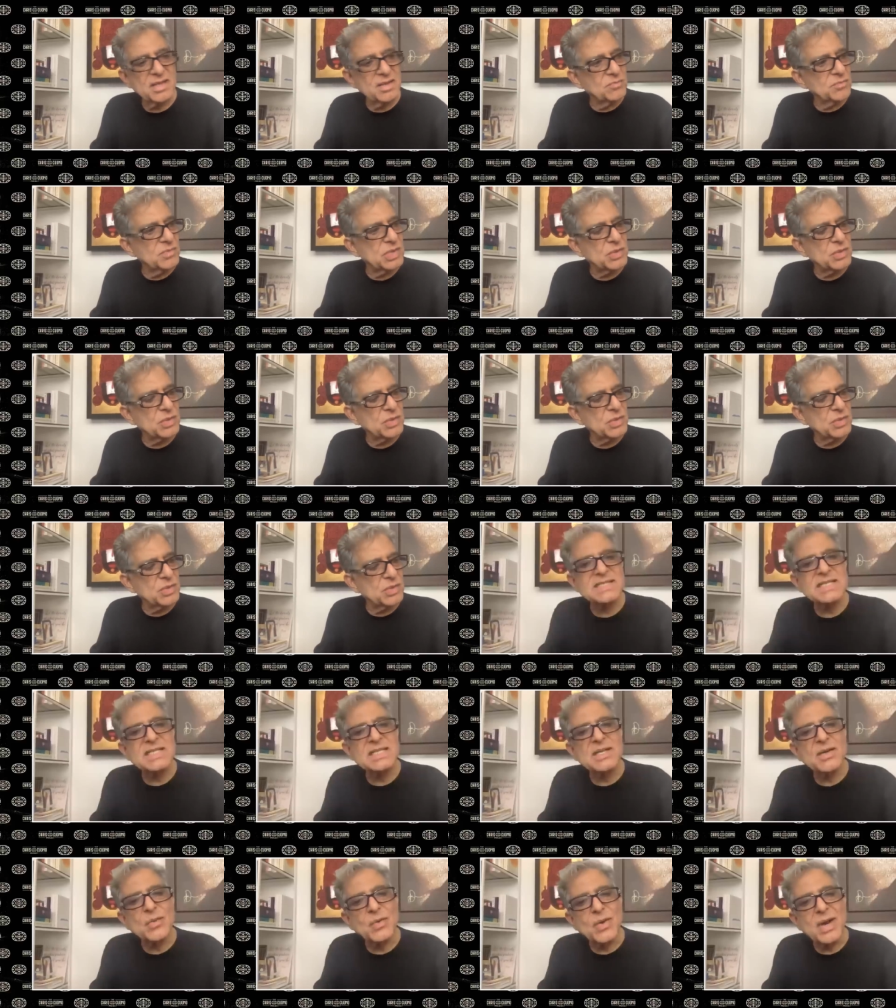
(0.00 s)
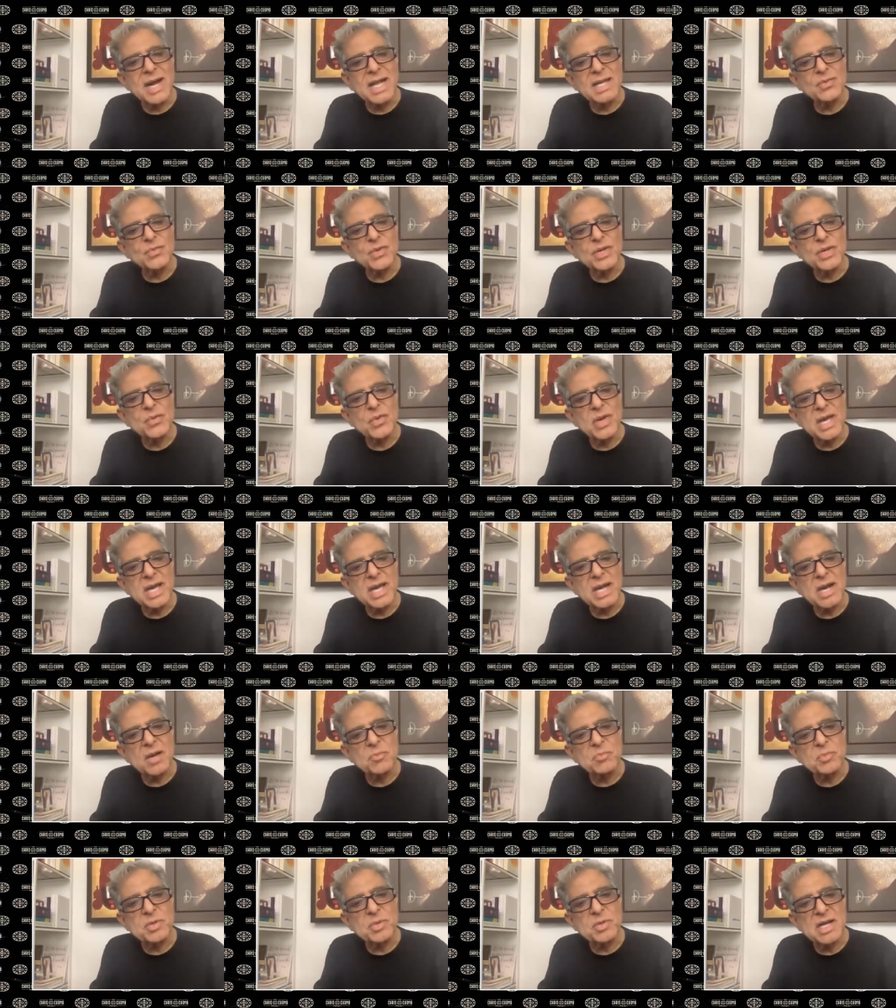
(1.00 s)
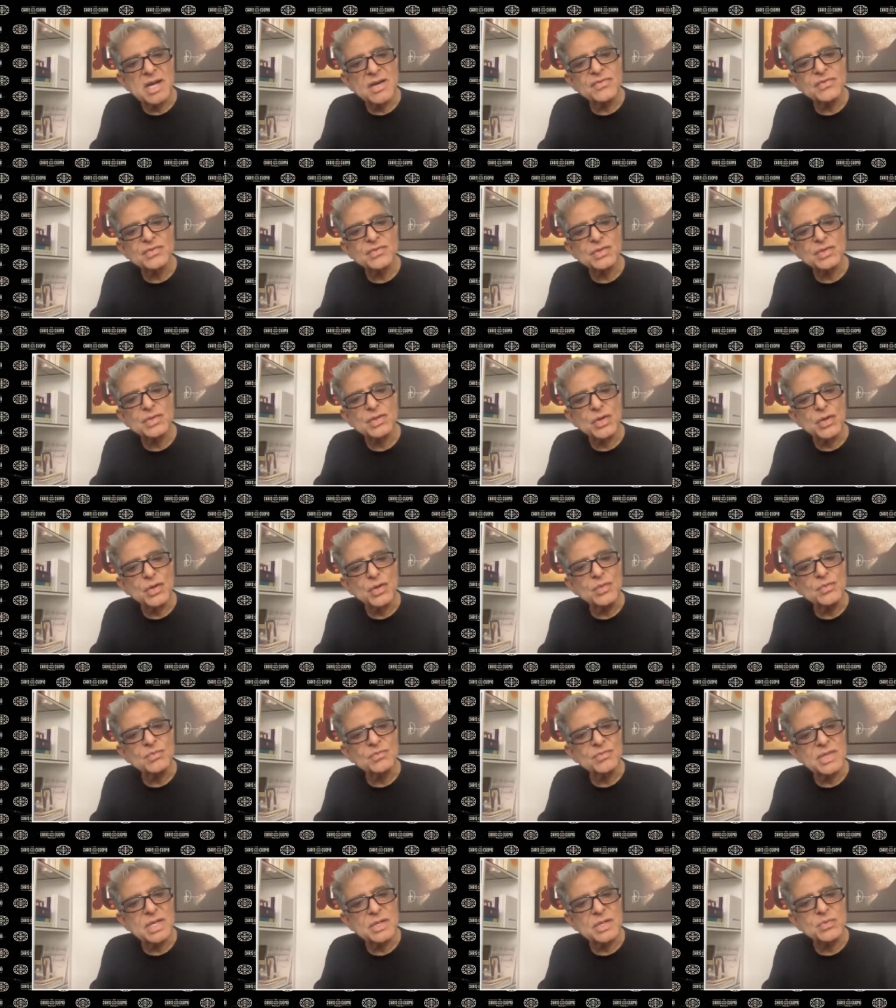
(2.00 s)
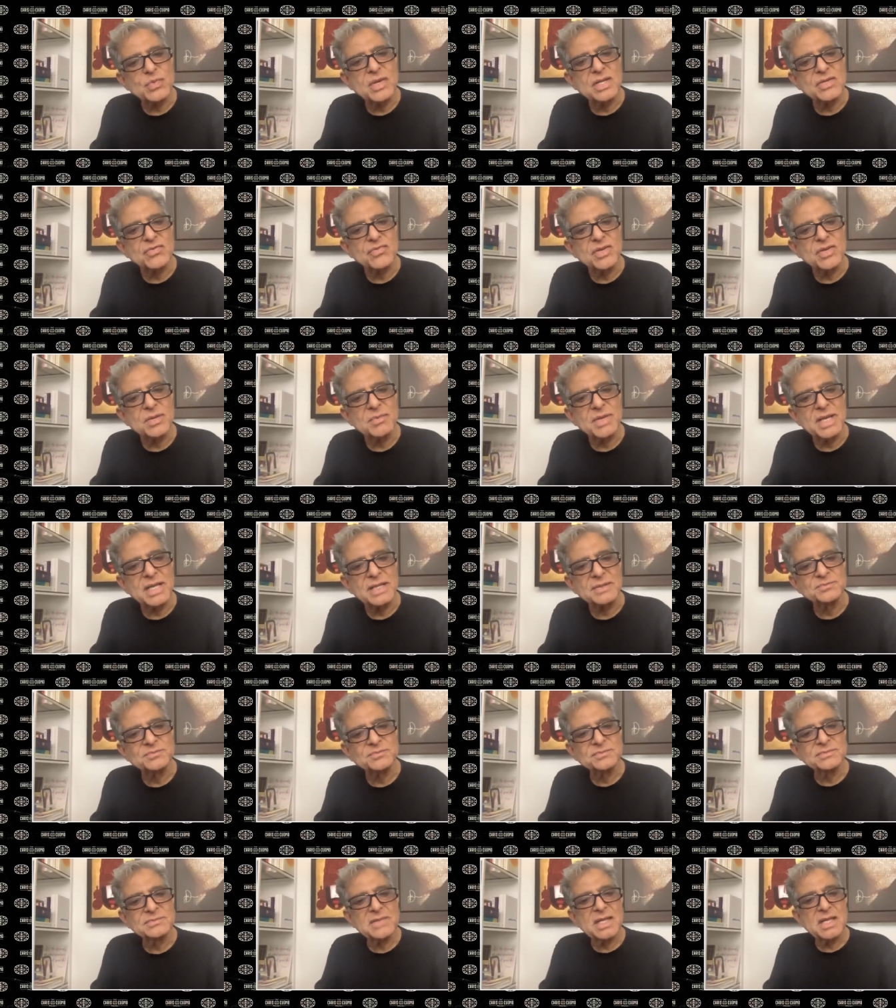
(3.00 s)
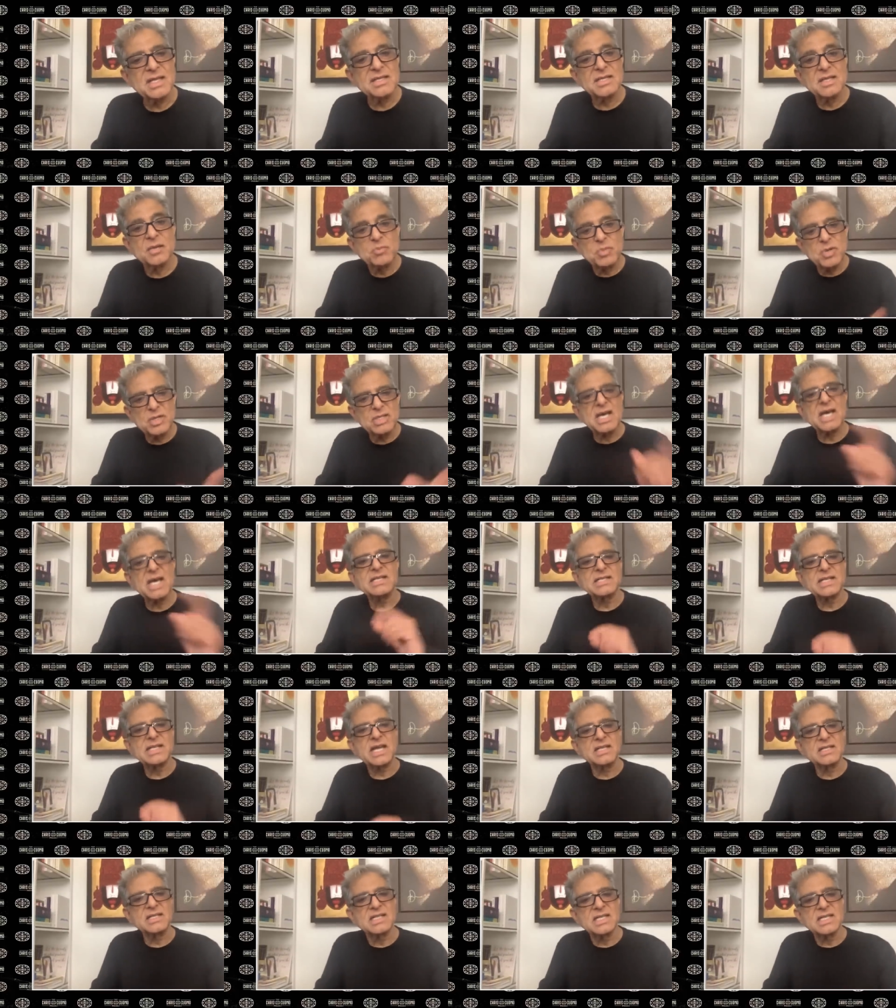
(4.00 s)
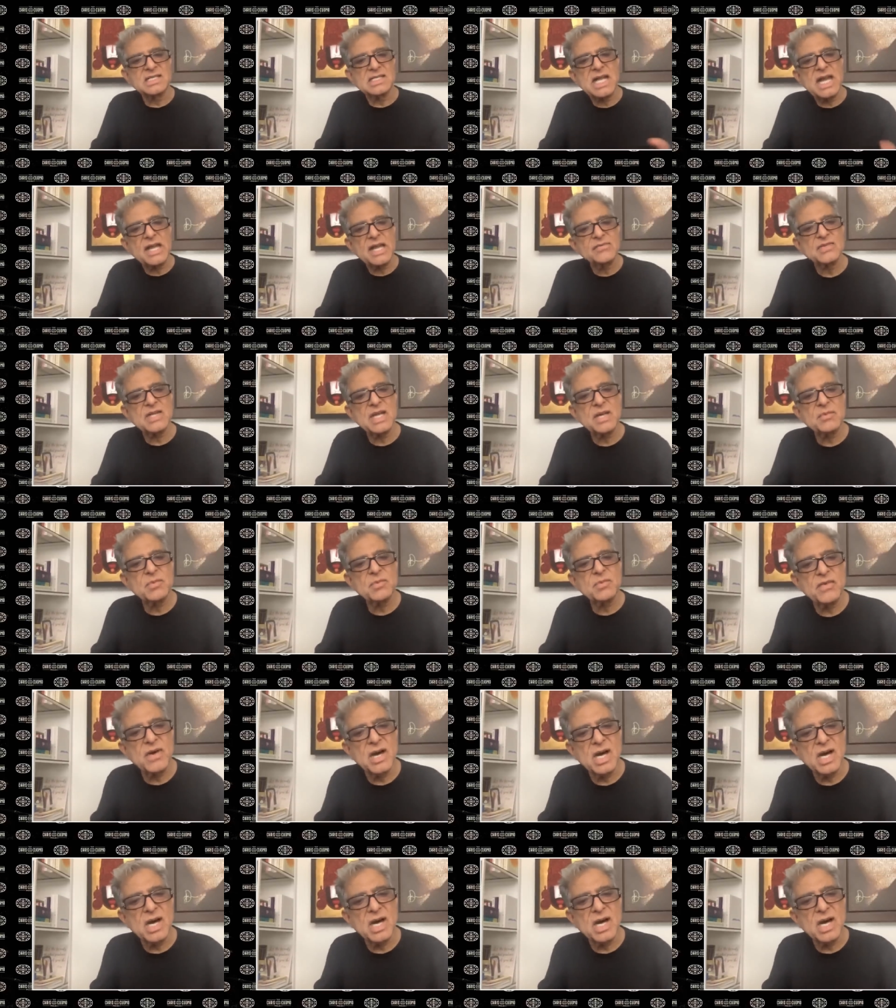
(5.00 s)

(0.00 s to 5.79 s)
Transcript: but once in a while we wake up enough to know that we are dreaming. The Buddha said, this lifetime of